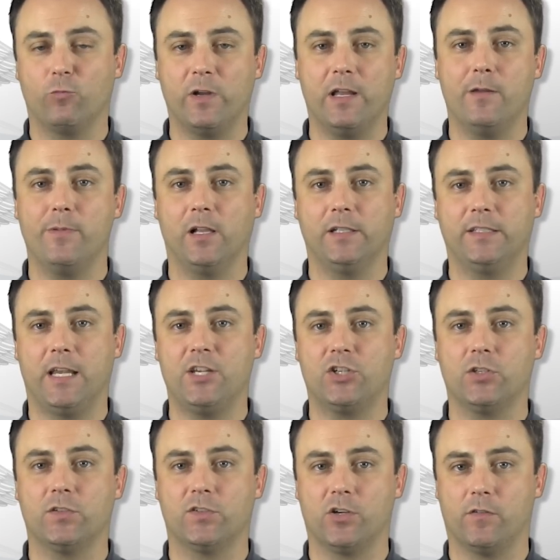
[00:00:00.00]

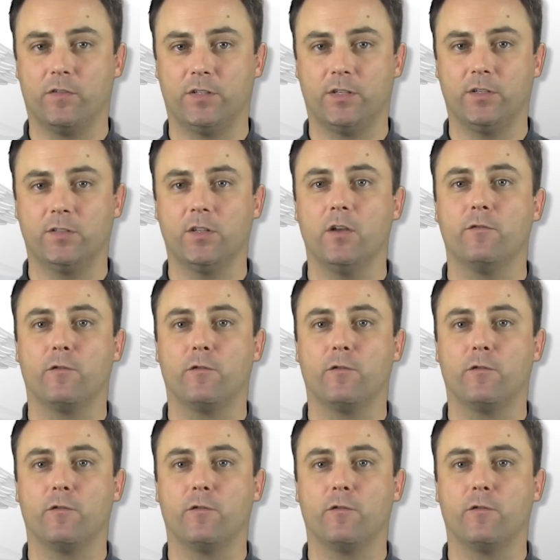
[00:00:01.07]
rehabilitation services